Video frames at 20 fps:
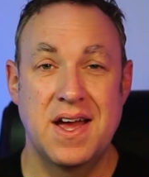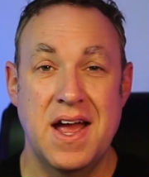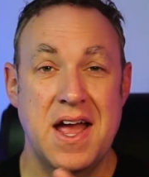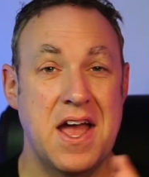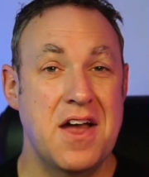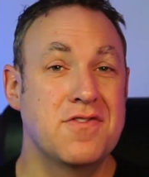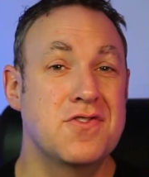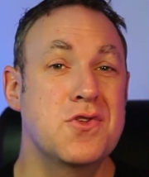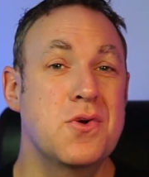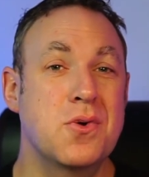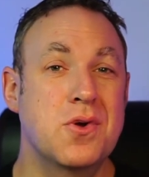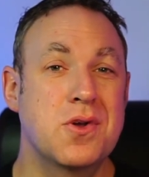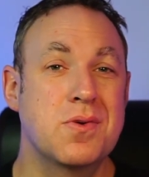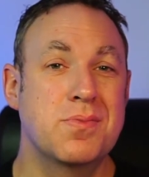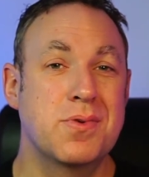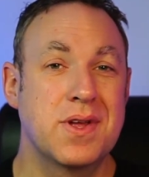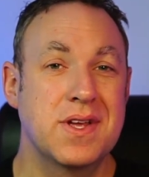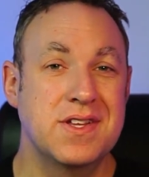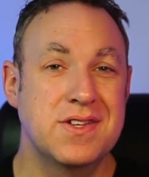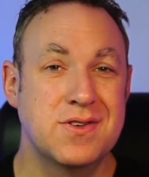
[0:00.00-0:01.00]
I have no
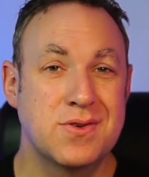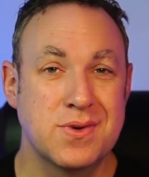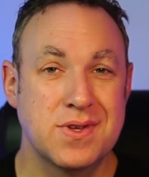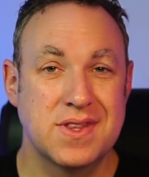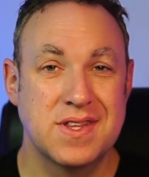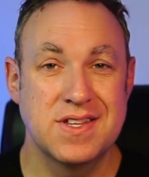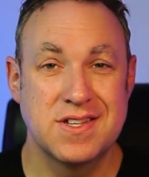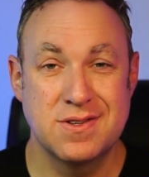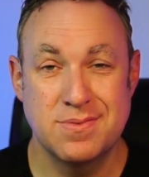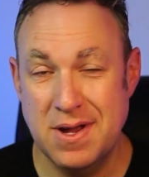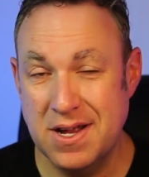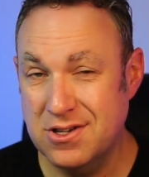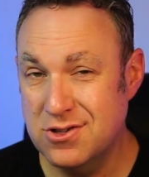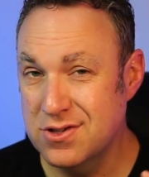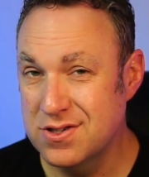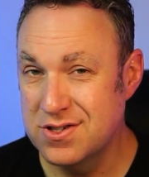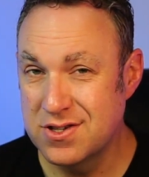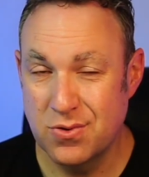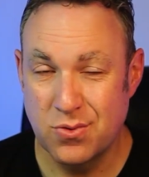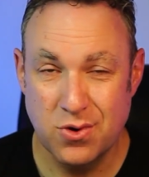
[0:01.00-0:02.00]
complaints with this
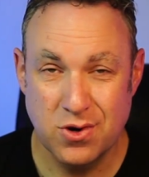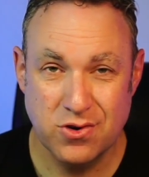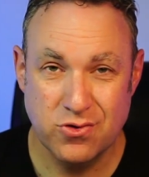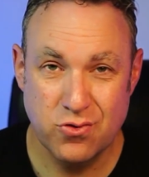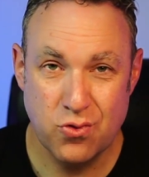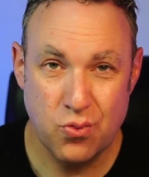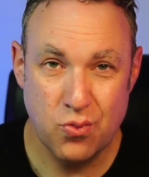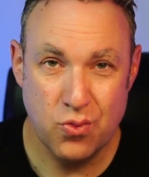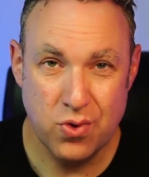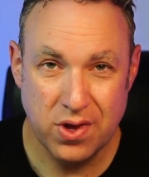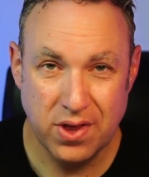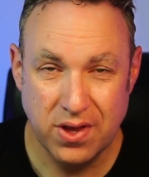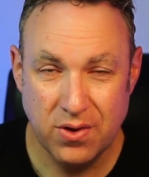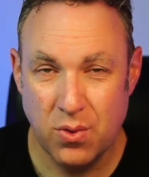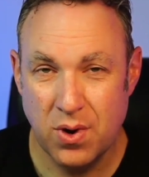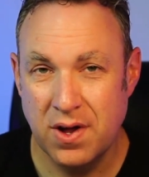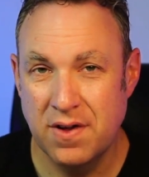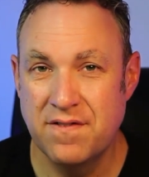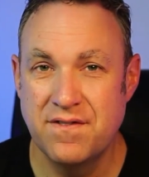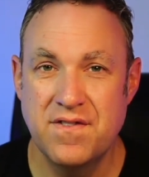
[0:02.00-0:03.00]
mattress. It works really
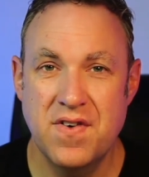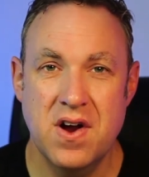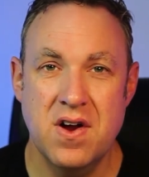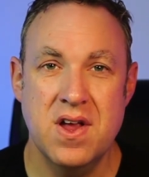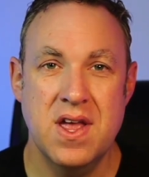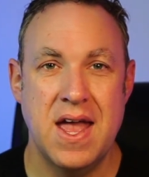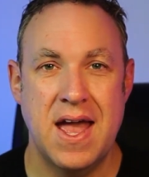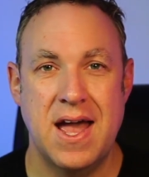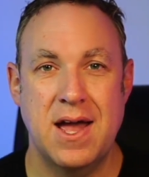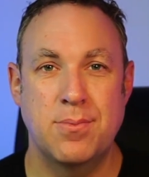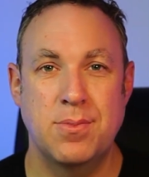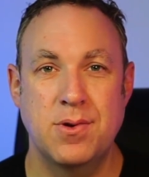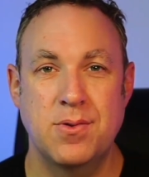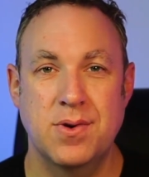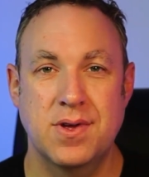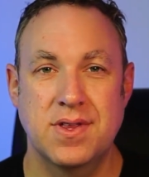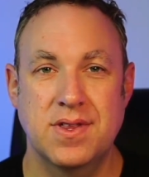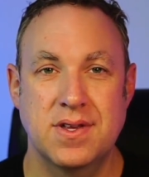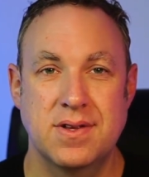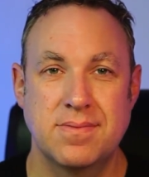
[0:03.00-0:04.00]
well. Very happy
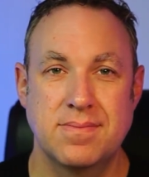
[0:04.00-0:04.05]
with it.